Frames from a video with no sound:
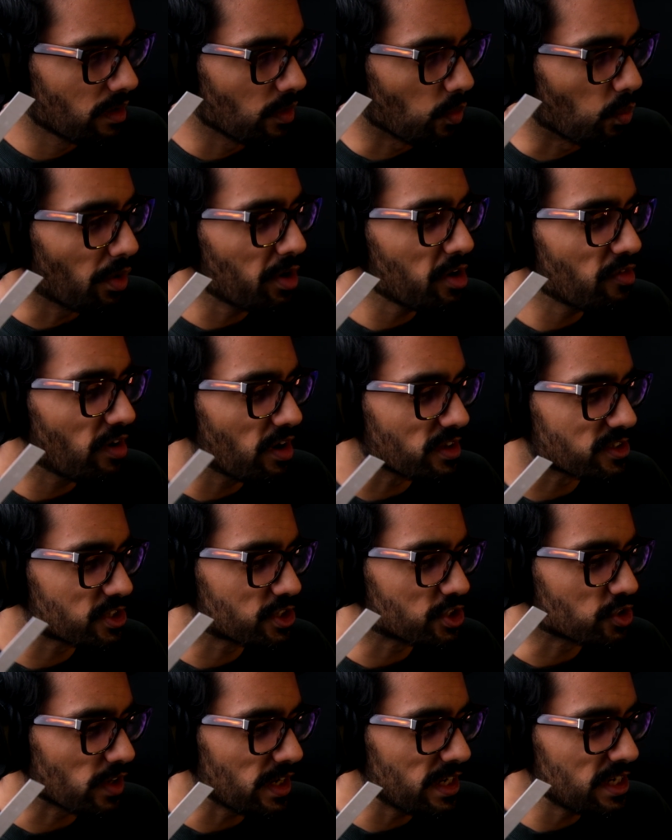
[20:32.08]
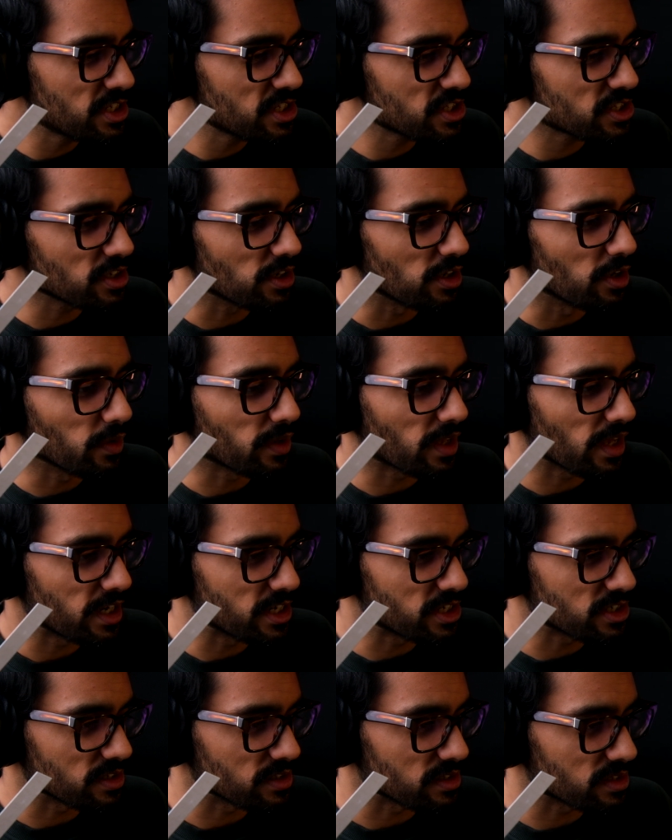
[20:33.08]
One of our strangest
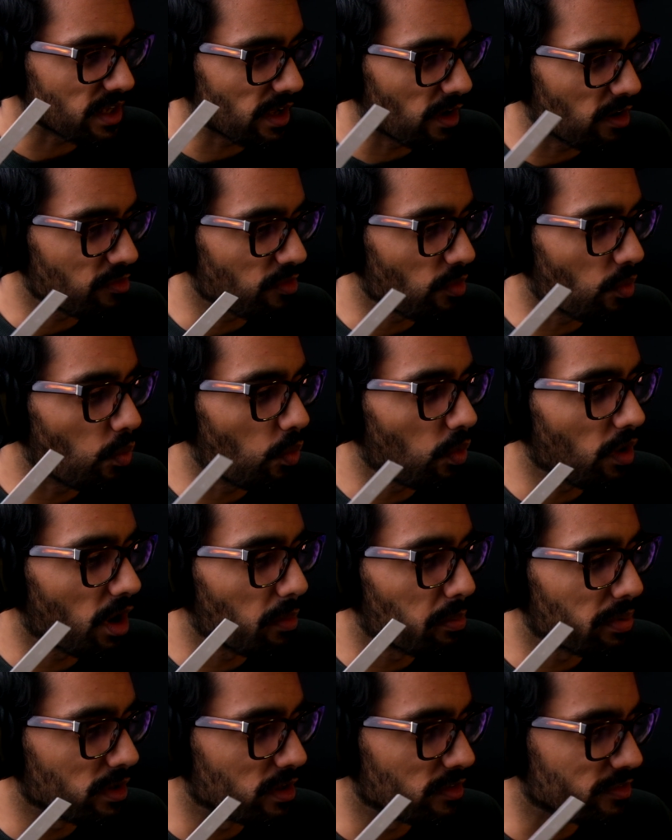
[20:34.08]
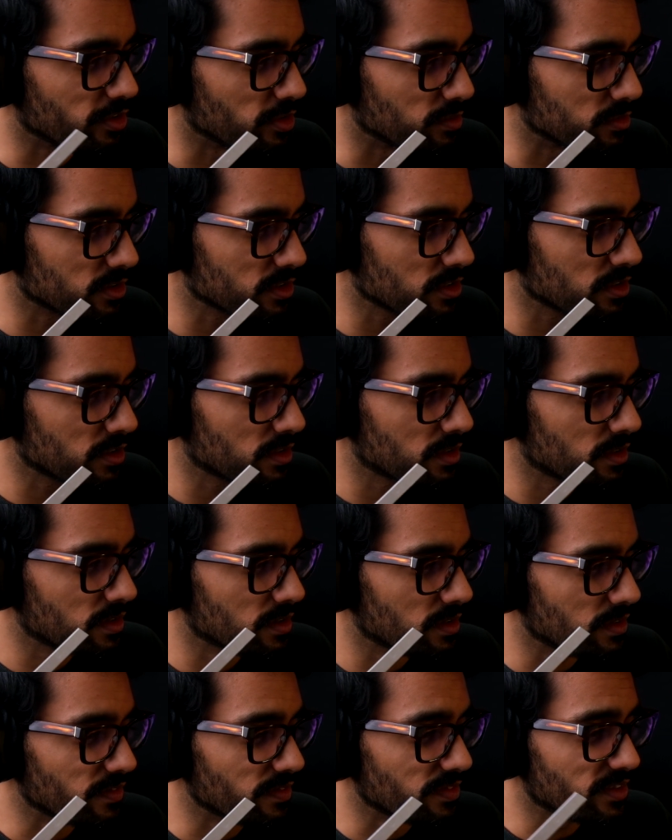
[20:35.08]
locations out of all our perfumes.
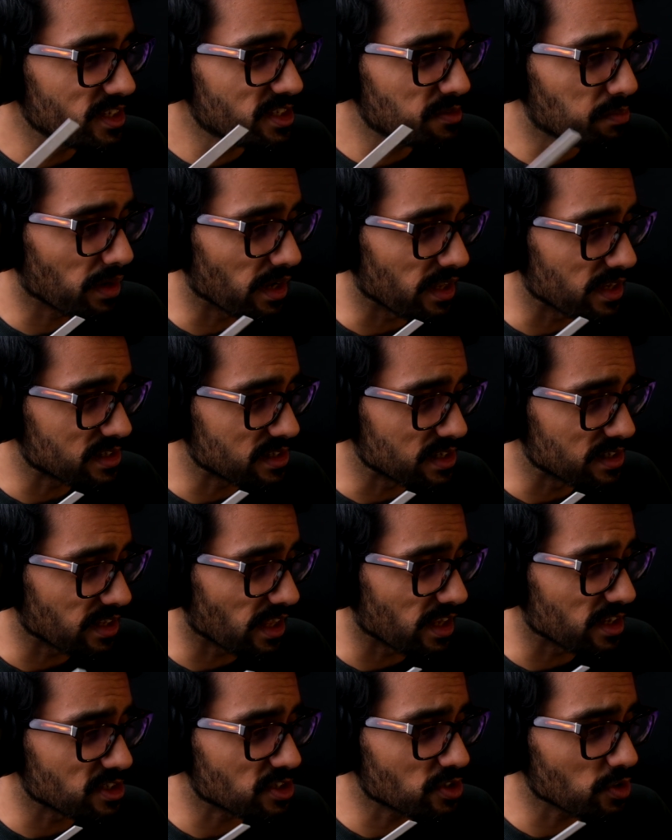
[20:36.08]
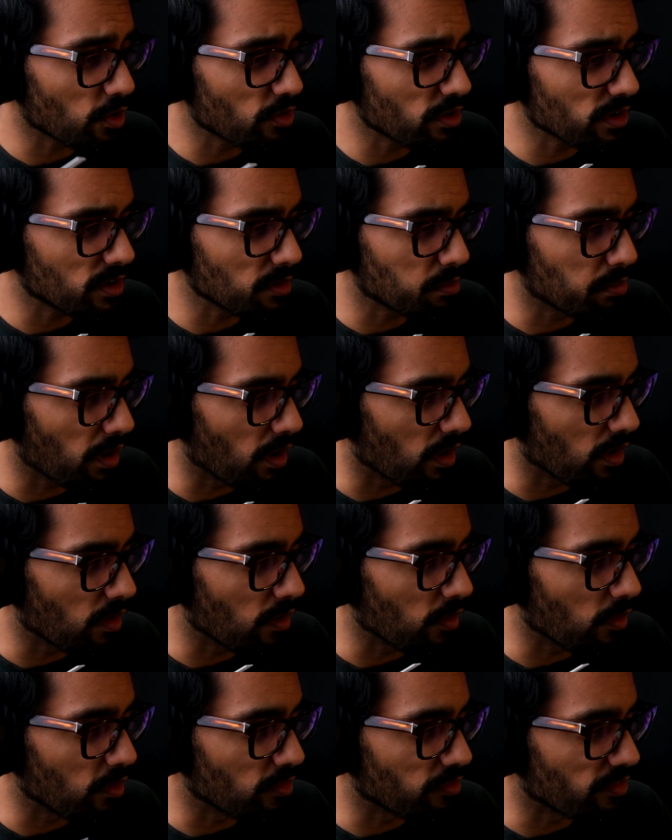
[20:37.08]
This place is a historical part
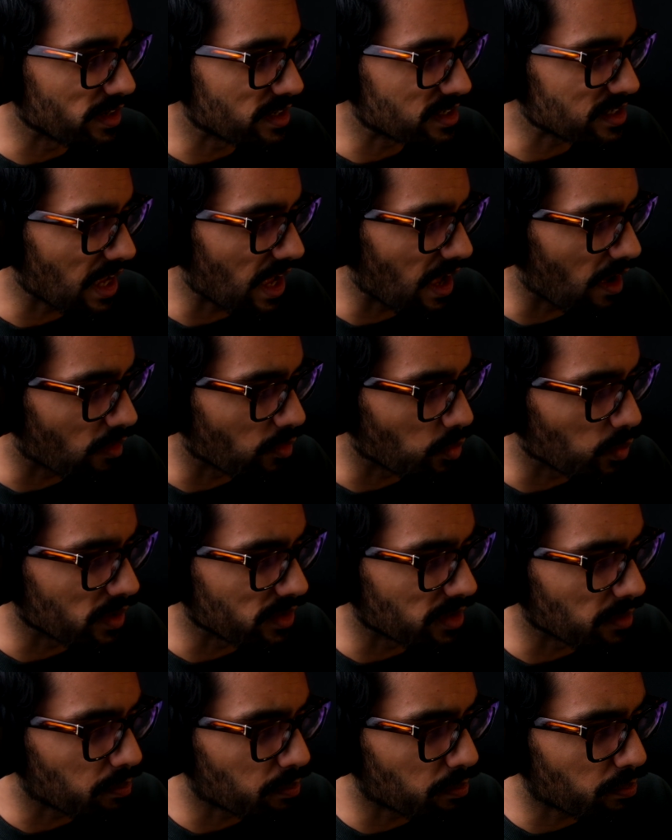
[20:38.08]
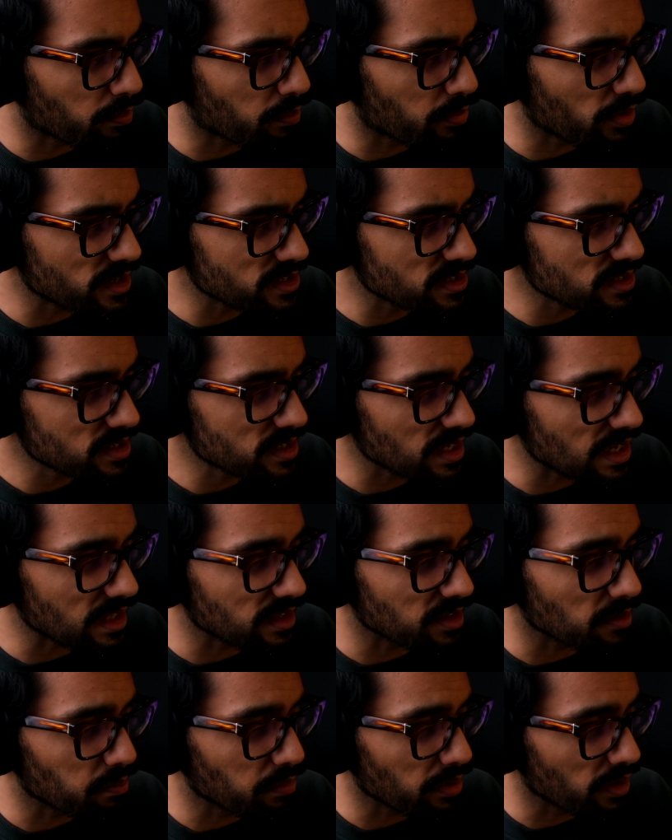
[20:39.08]
of a town where the present and
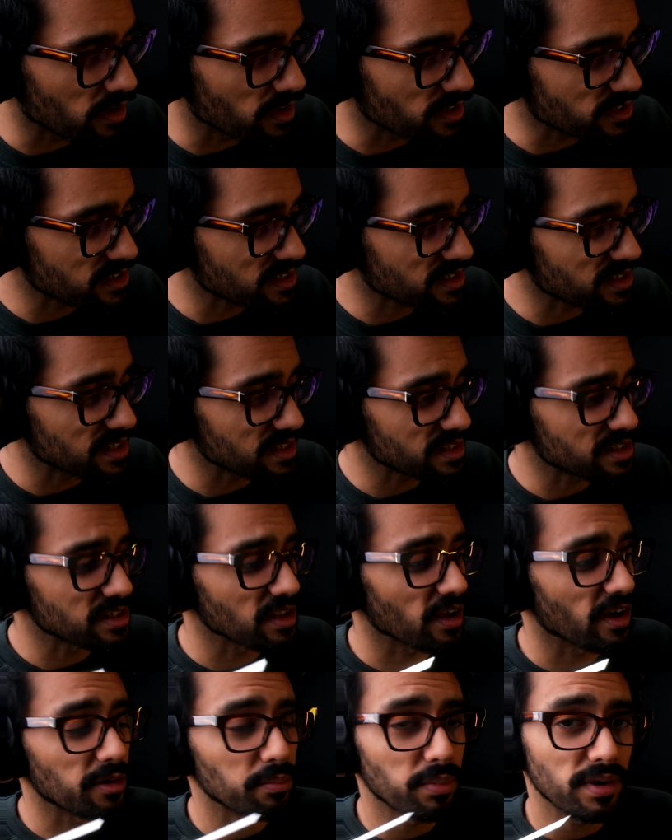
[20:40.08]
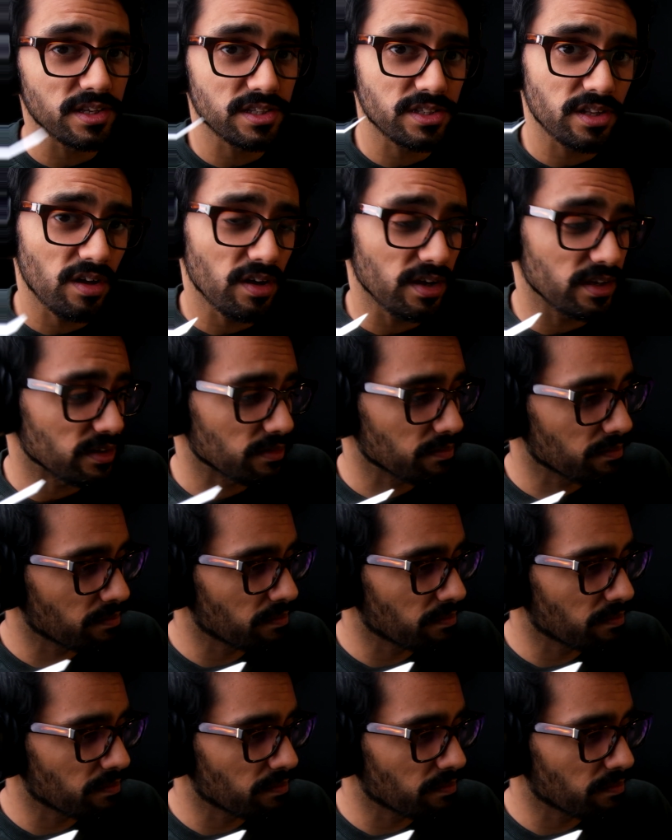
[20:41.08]
the past sit side by side.